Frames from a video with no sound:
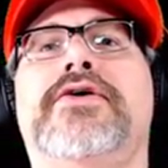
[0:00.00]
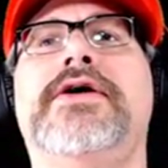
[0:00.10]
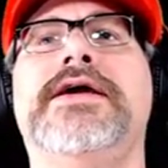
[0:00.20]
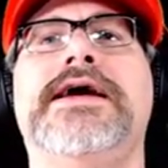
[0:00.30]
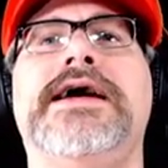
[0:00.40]

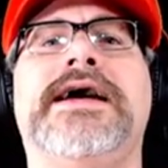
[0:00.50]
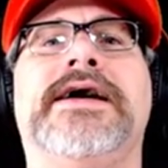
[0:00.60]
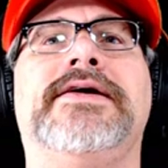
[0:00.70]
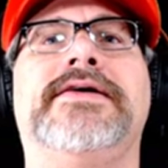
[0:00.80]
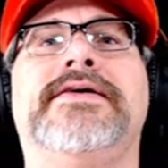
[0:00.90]
Oh, yeah,
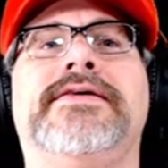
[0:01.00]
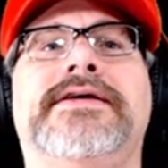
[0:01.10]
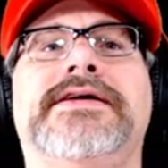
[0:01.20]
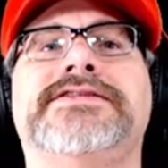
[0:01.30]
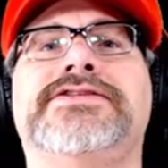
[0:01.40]

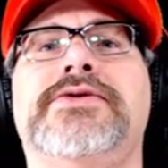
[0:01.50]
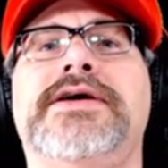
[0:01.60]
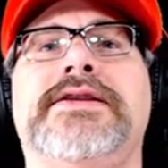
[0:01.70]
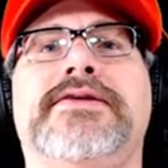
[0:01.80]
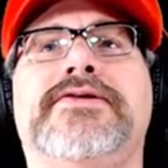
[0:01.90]
let's do
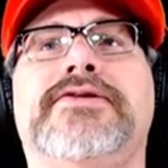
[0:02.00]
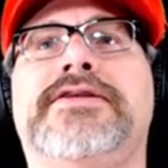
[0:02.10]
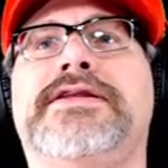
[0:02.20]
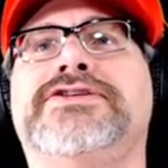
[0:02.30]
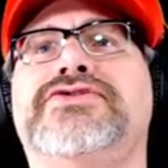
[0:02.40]
it.
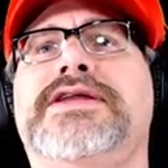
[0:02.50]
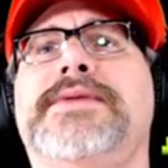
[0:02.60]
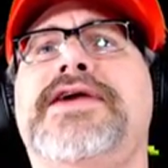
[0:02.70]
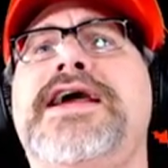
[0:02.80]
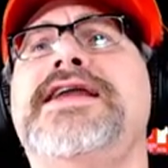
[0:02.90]
Let's do it
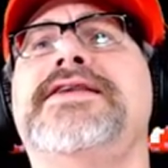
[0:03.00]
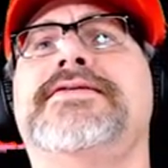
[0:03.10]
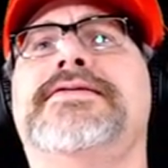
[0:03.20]
upright.